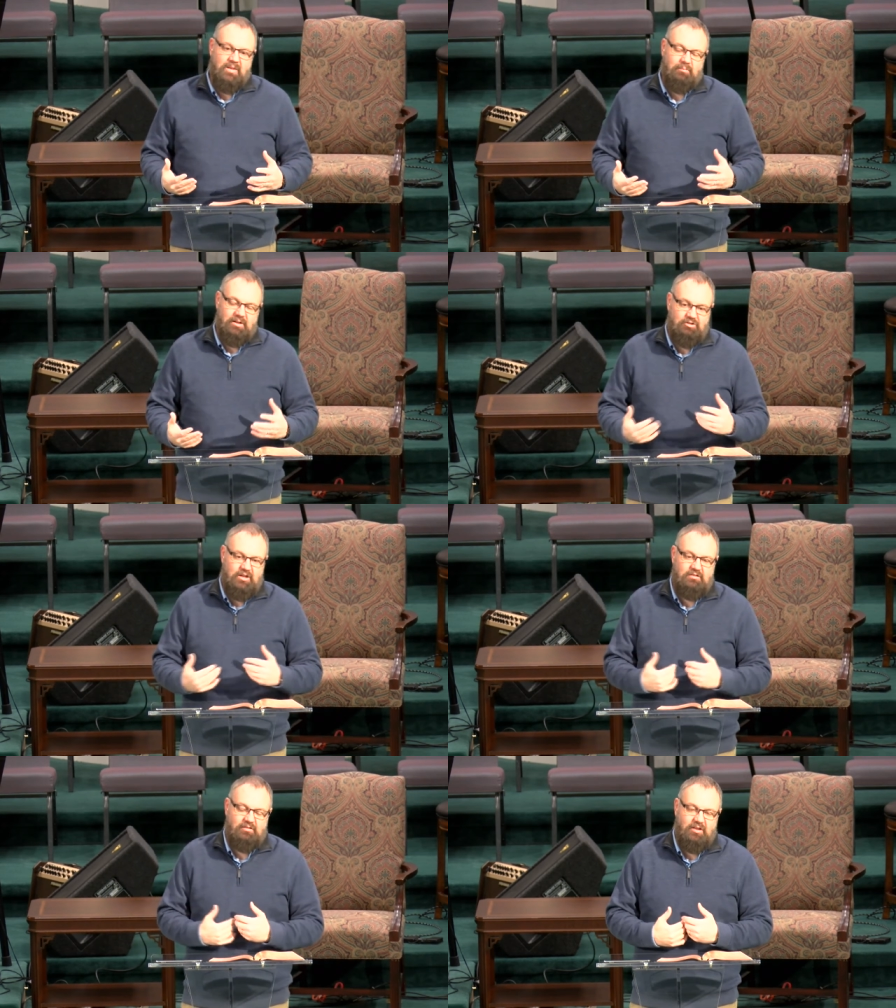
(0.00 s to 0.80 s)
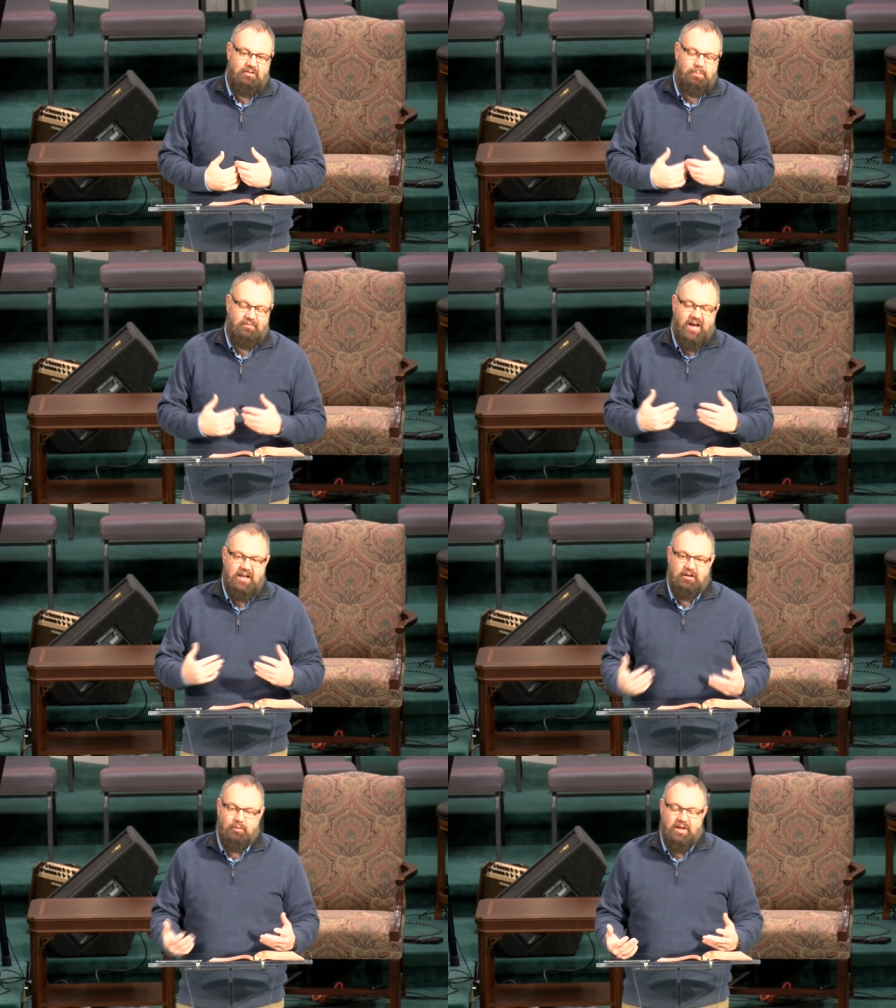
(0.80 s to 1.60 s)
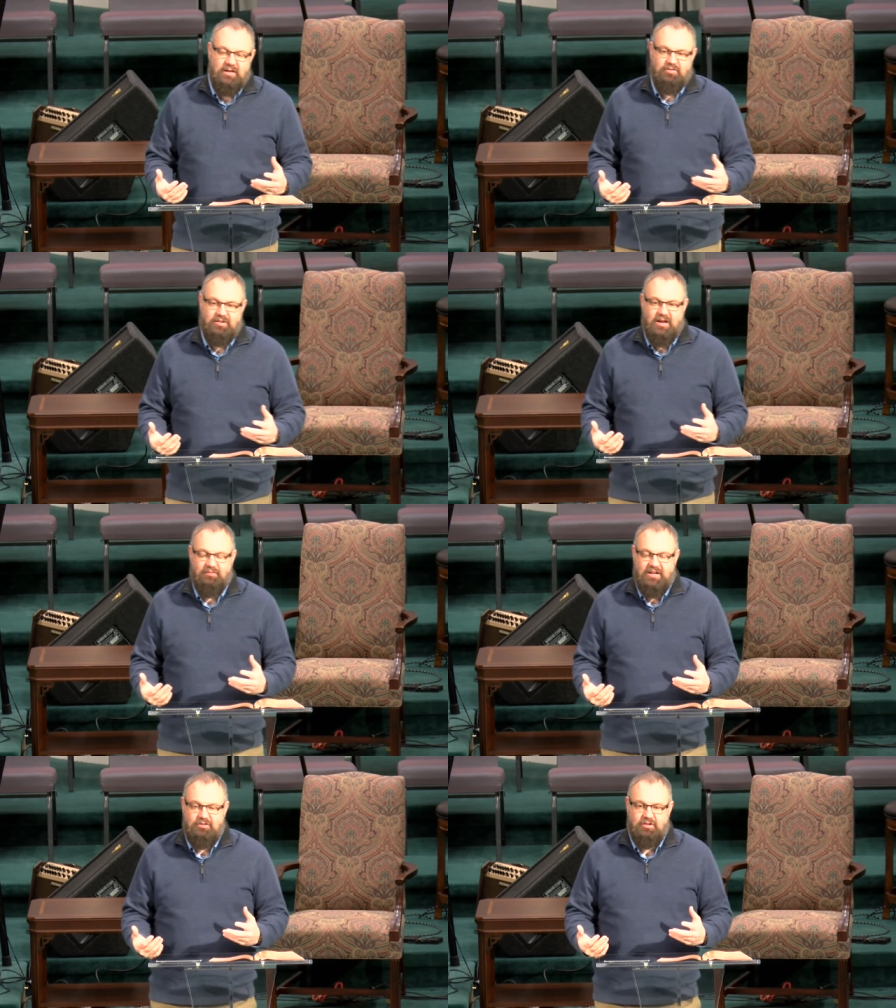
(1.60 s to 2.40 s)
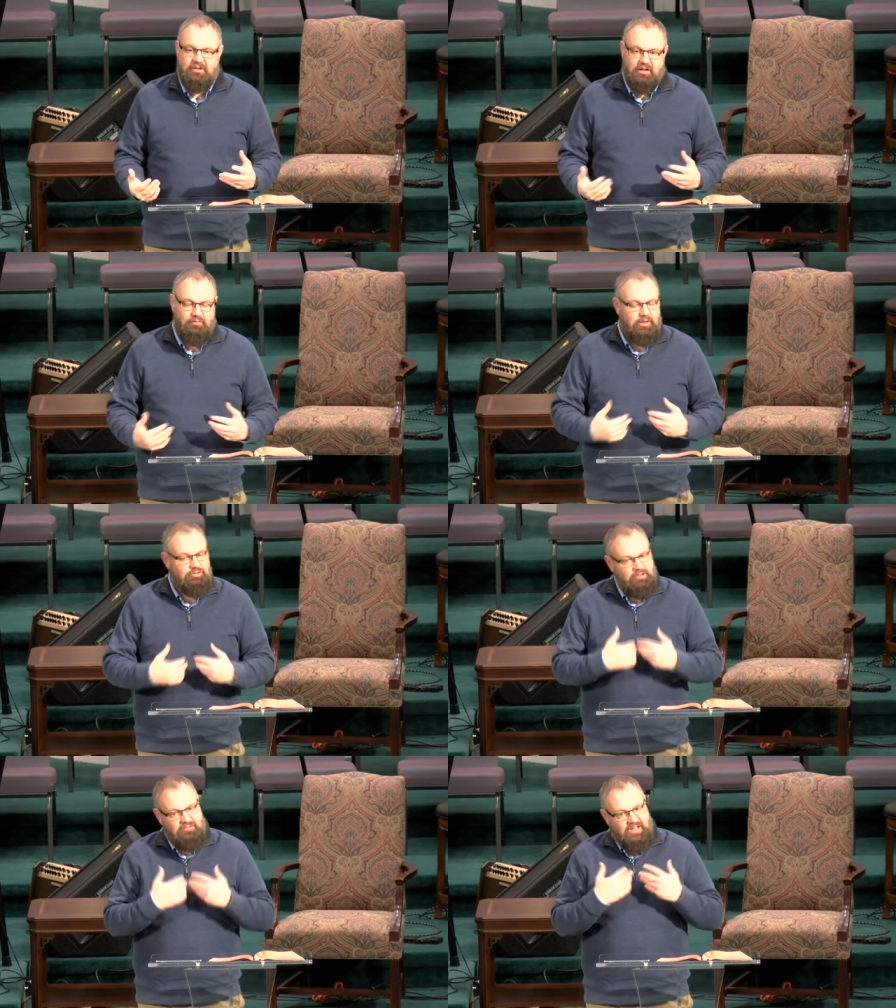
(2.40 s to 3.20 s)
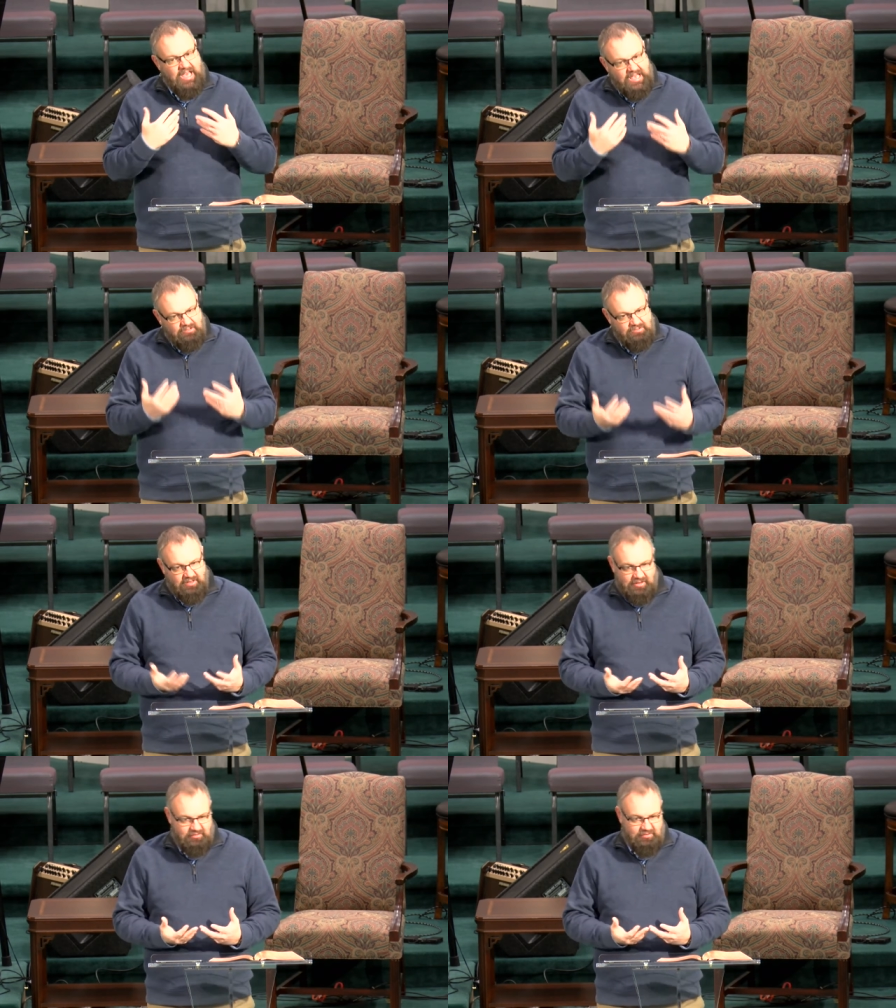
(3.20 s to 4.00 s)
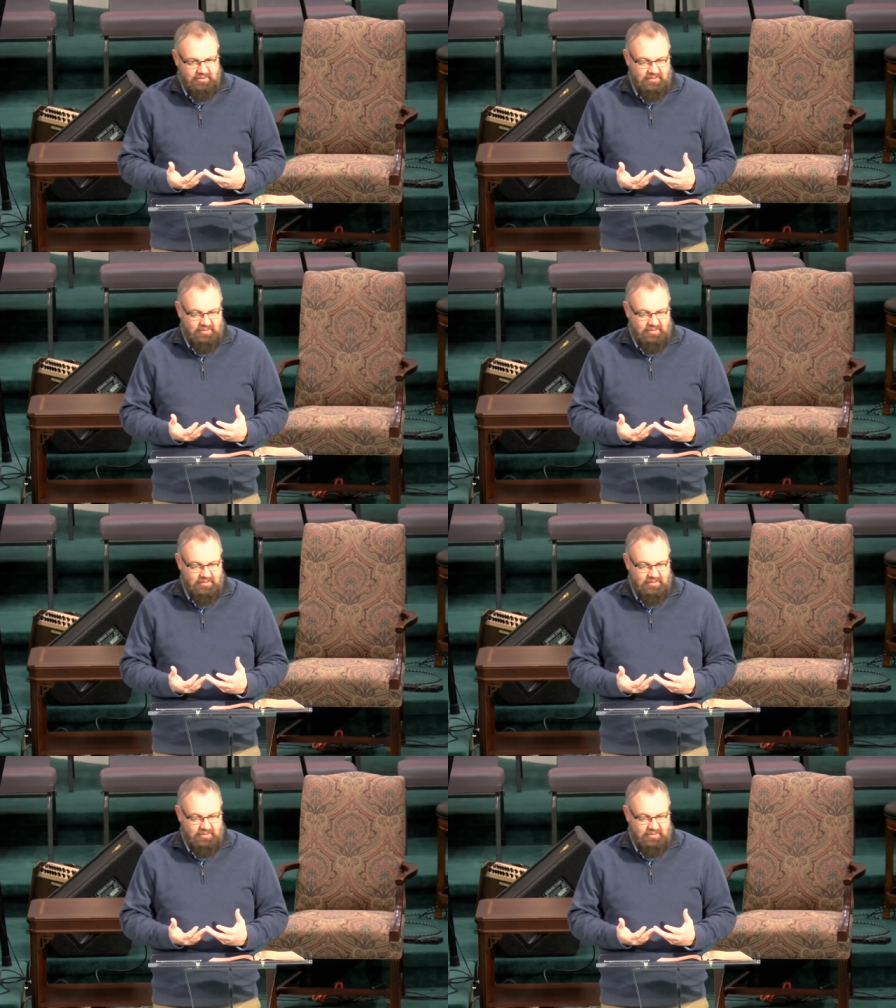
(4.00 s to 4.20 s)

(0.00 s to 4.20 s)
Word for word: but Jesus has provided a way of salvation, and if we just access